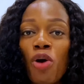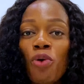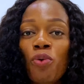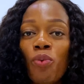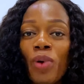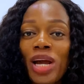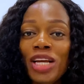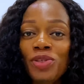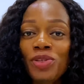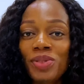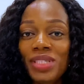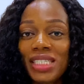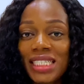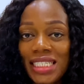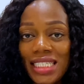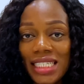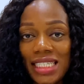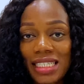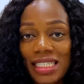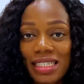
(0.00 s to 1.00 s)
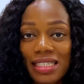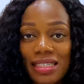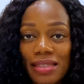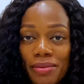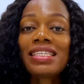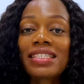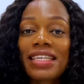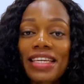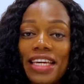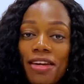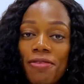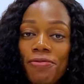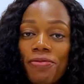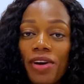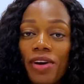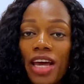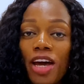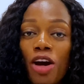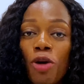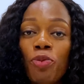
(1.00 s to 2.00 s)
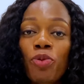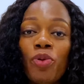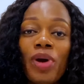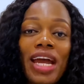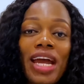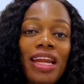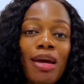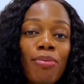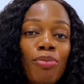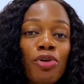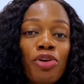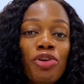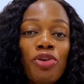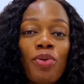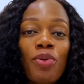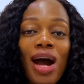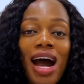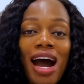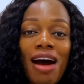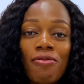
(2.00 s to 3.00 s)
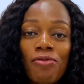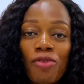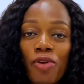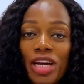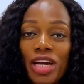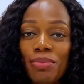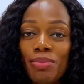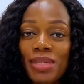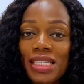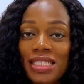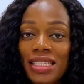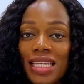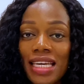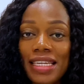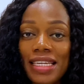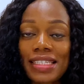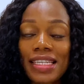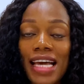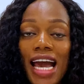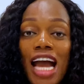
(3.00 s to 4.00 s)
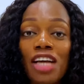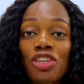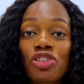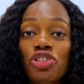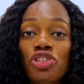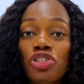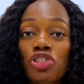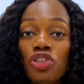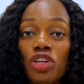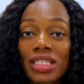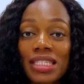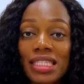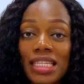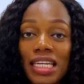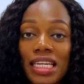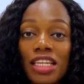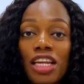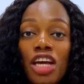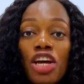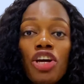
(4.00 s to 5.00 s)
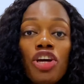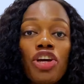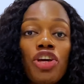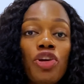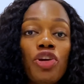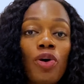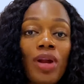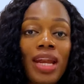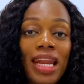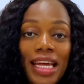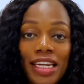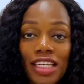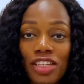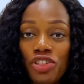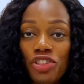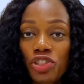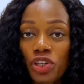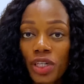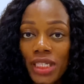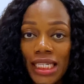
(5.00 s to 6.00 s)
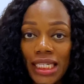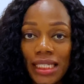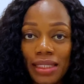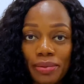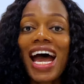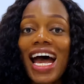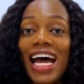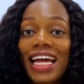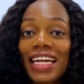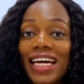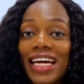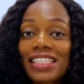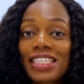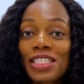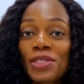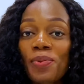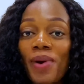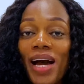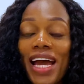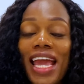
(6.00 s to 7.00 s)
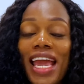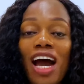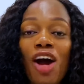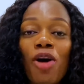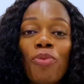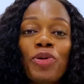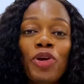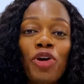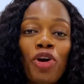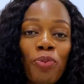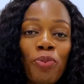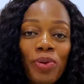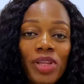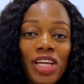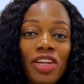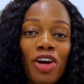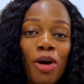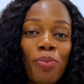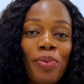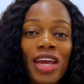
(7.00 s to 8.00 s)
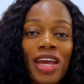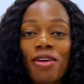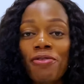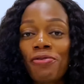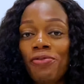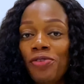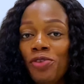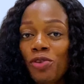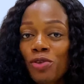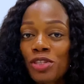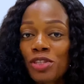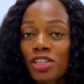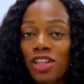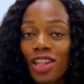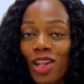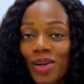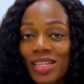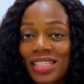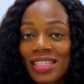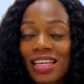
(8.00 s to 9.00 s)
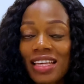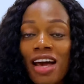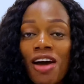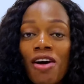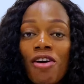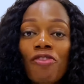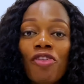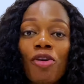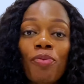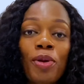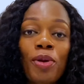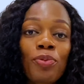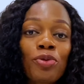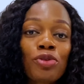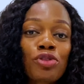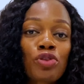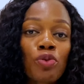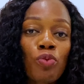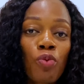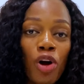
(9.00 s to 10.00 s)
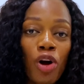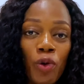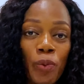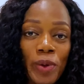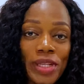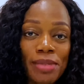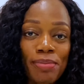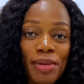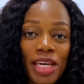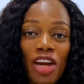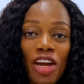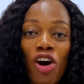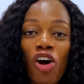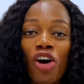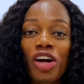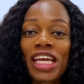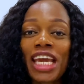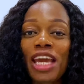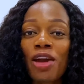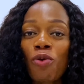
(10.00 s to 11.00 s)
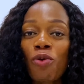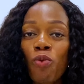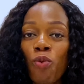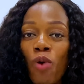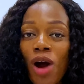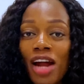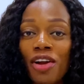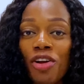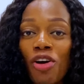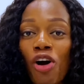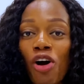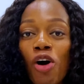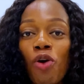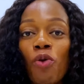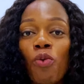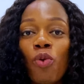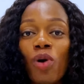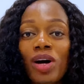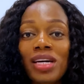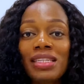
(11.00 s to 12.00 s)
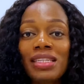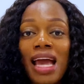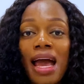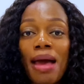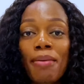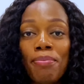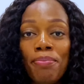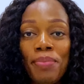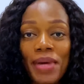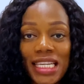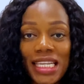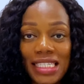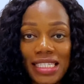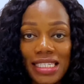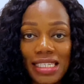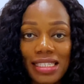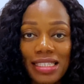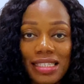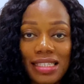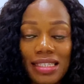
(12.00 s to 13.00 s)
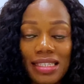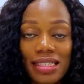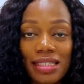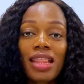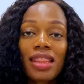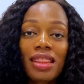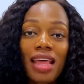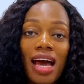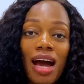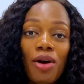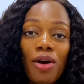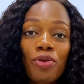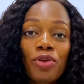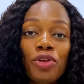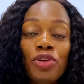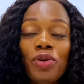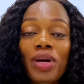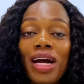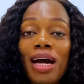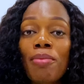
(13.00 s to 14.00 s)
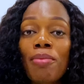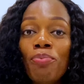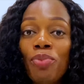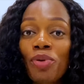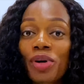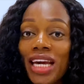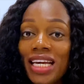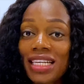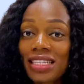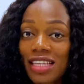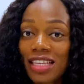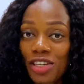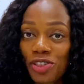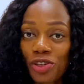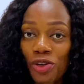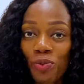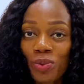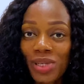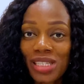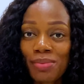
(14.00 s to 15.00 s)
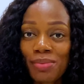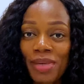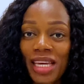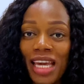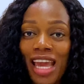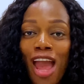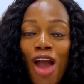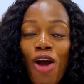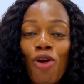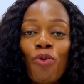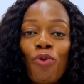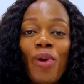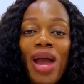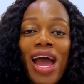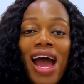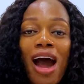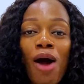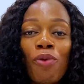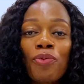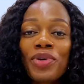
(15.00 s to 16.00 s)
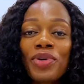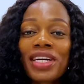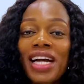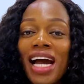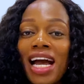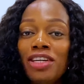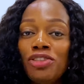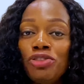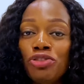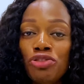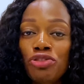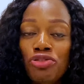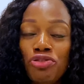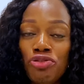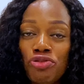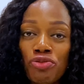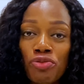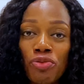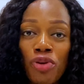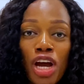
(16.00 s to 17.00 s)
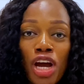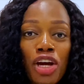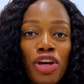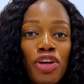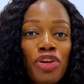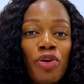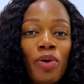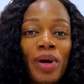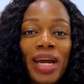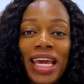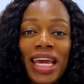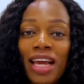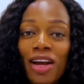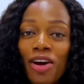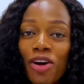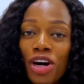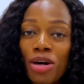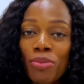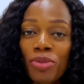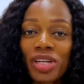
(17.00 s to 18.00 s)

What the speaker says: when you need it. Seeking for help will enable you avoid mistakes and shorten your learning journey. And that is why I'll be opening up a few slots for people to work with me on a one-on-one basis. Now, you can book a session with me where I will guide you through your income,